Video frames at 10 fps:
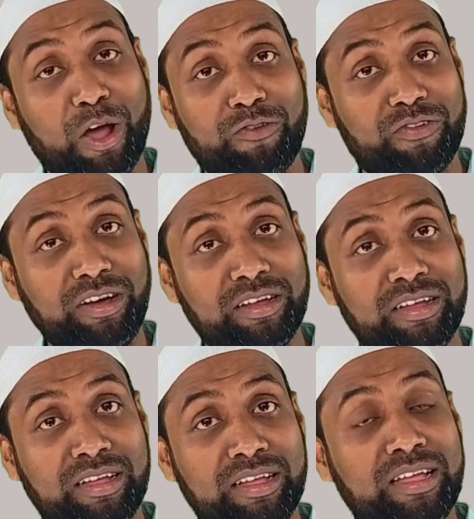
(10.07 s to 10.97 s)
of
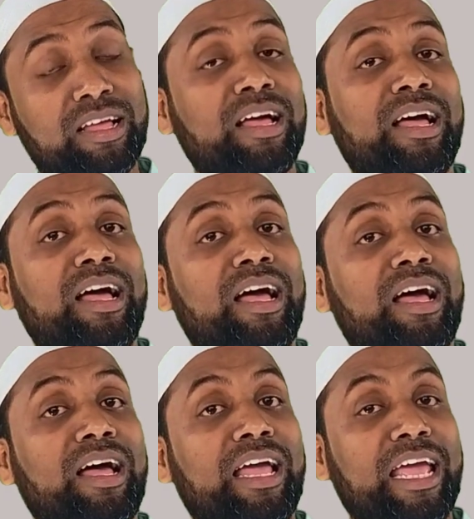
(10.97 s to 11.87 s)

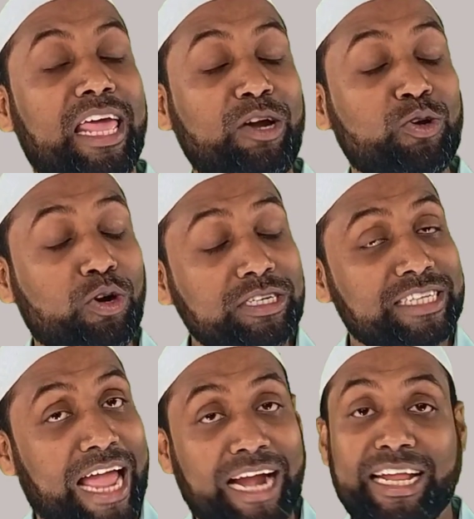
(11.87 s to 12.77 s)

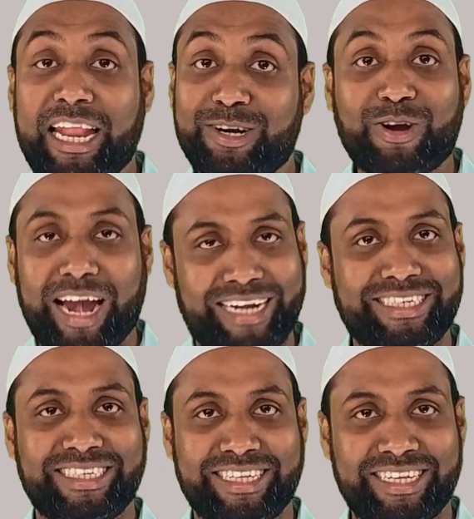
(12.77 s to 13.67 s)
electrodes and
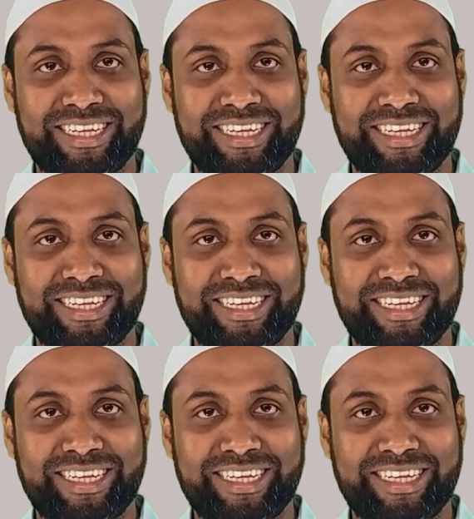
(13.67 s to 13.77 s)
electrolytes.